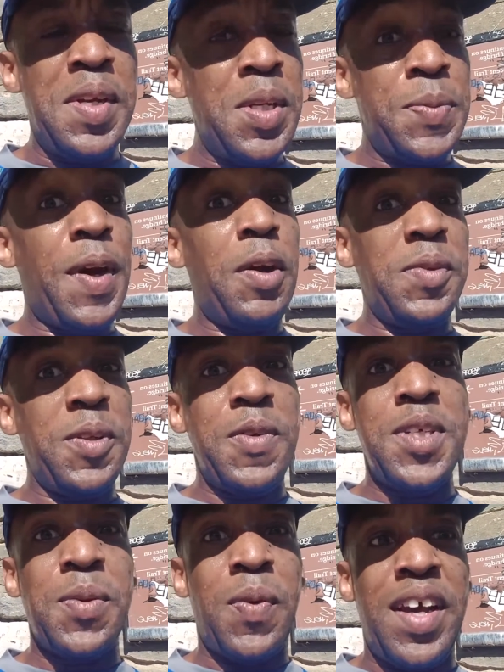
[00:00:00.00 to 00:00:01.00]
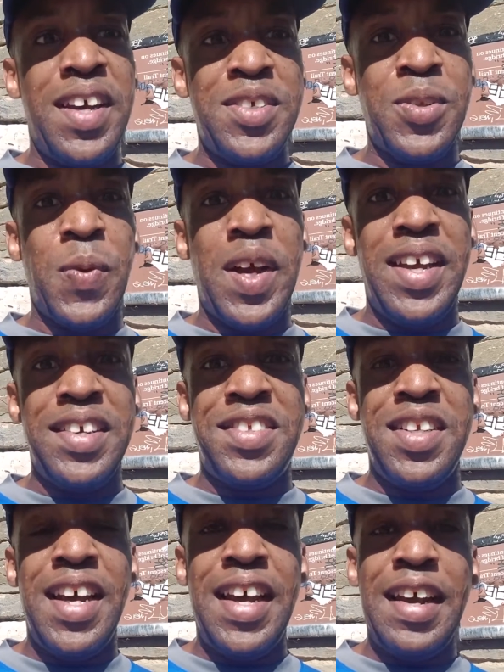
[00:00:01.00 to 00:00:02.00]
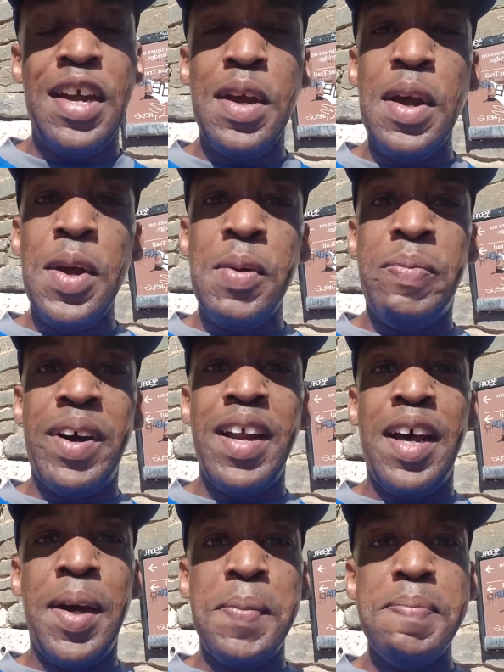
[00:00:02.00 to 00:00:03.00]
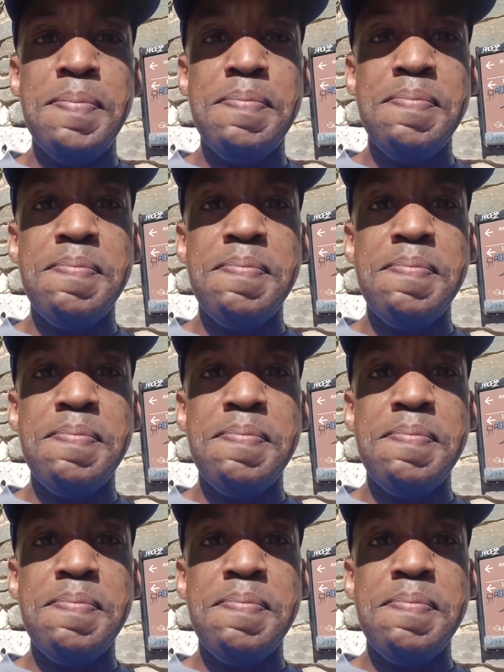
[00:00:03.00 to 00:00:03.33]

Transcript: It's probably the reason why he is the way he is today. But um,